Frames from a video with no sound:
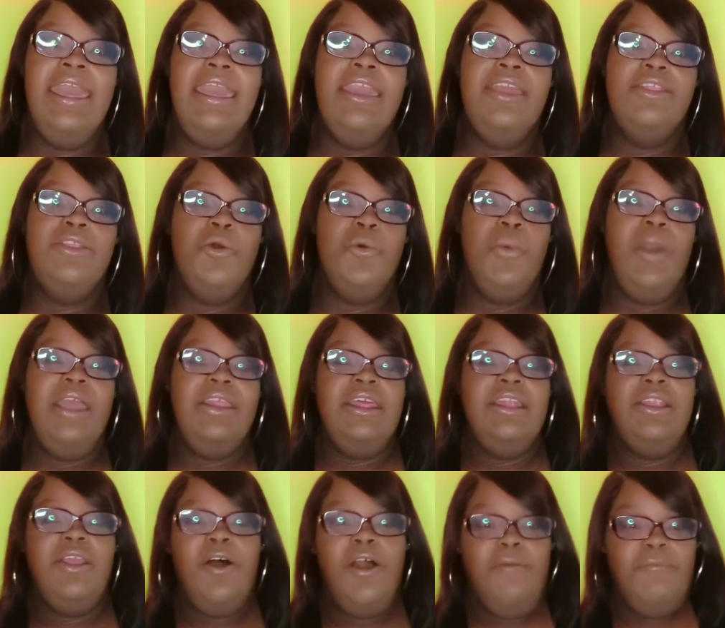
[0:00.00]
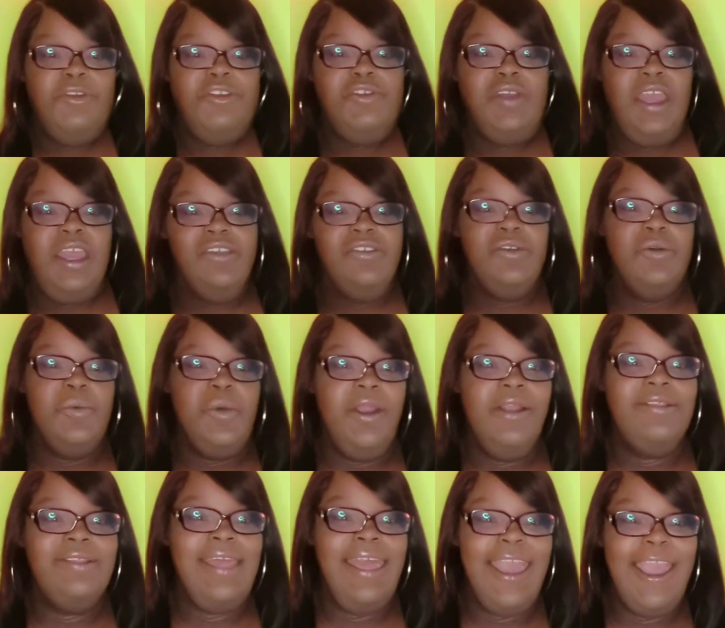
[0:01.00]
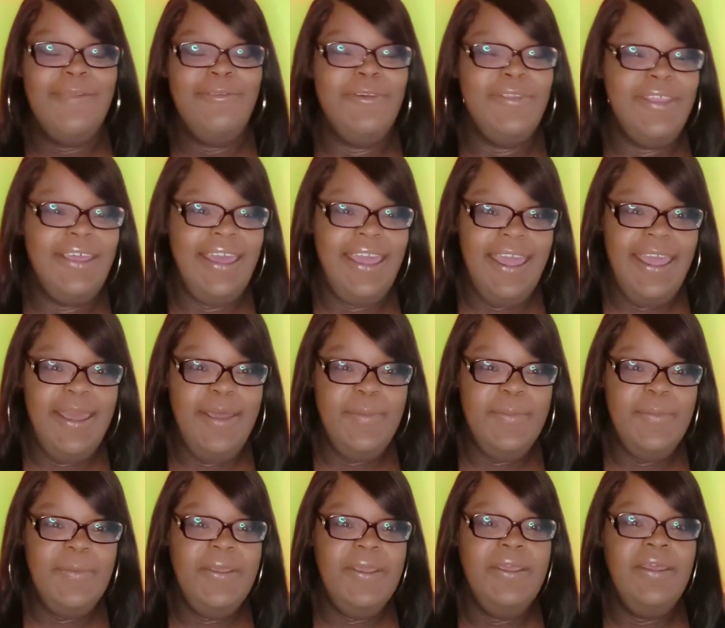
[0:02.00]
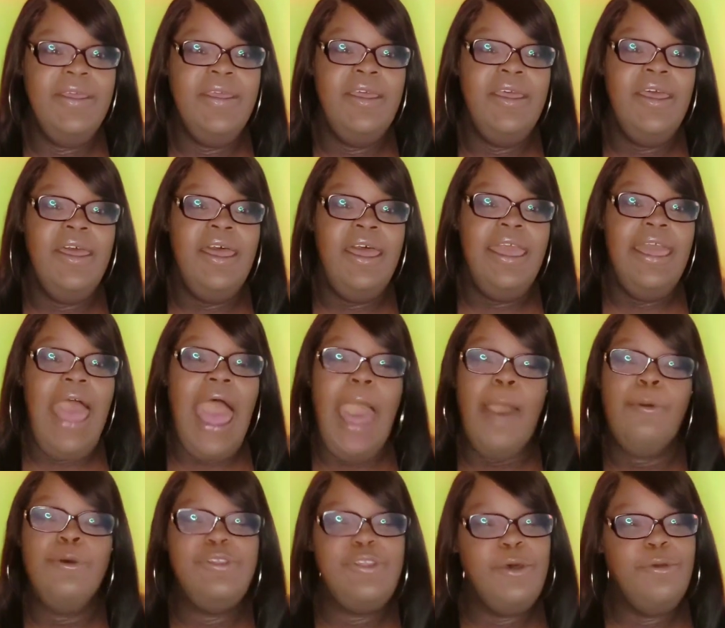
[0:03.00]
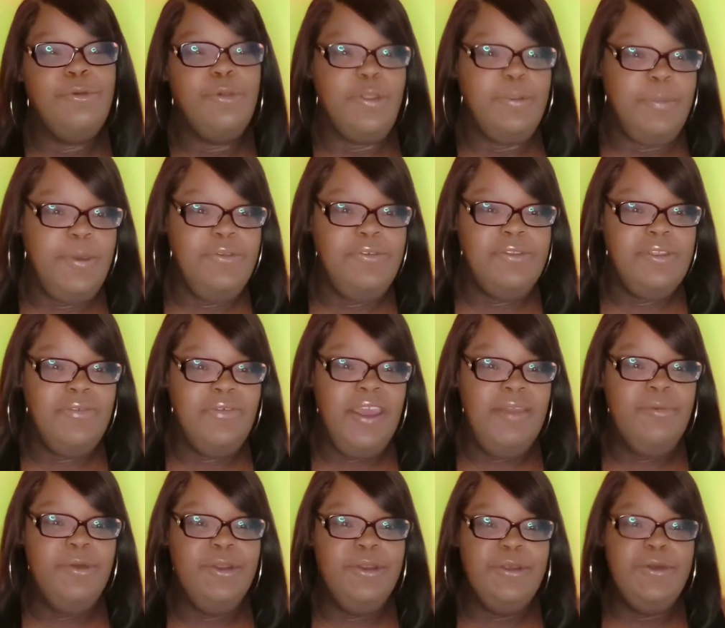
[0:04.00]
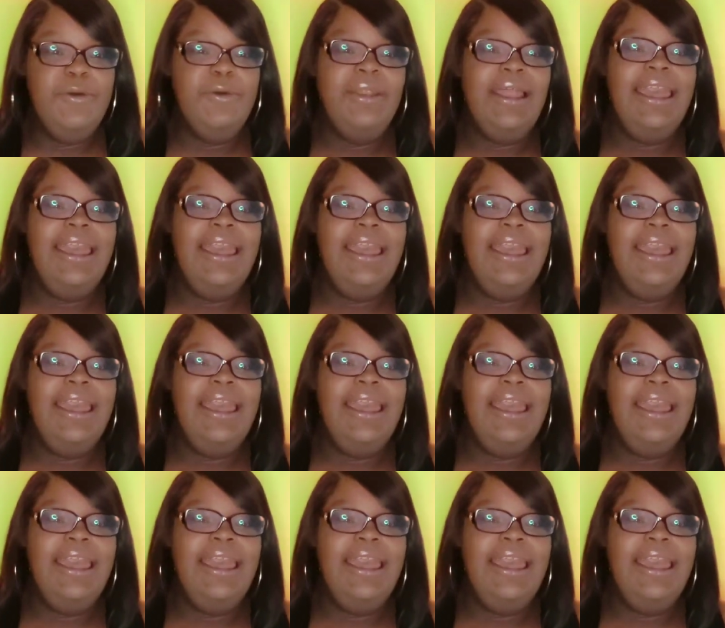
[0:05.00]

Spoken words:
the way the law of attraction works after that happened, I was so suspicious of every dude.